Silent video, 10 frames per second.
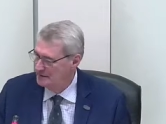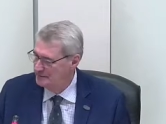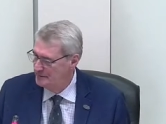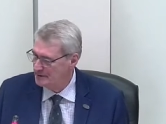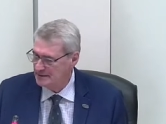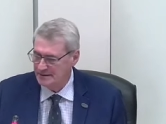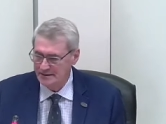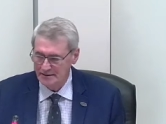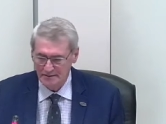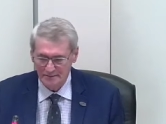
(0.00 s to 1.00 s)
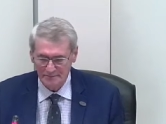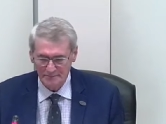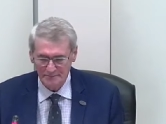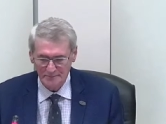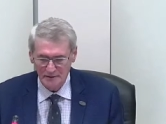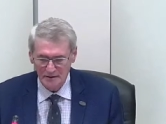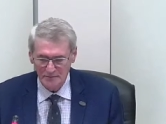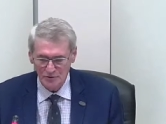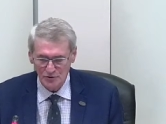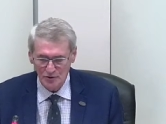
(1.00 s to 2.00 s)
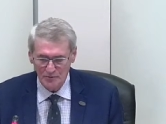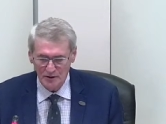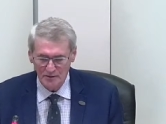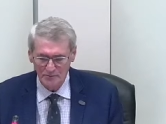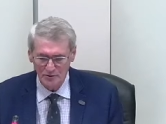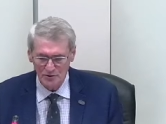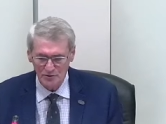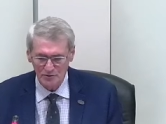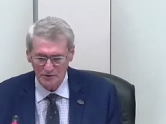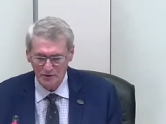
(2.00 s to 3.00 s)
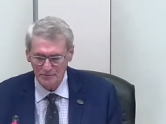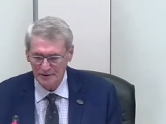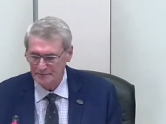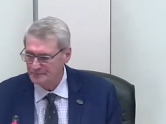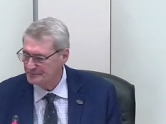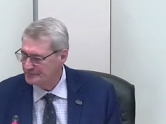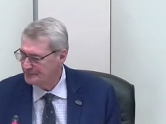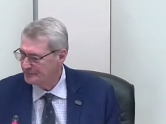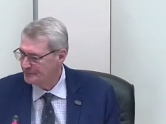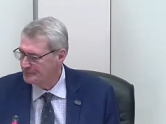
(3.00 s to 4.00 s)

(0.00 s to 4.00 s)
5 p.m. Thank you, Monsieur Leblanc. Monsieur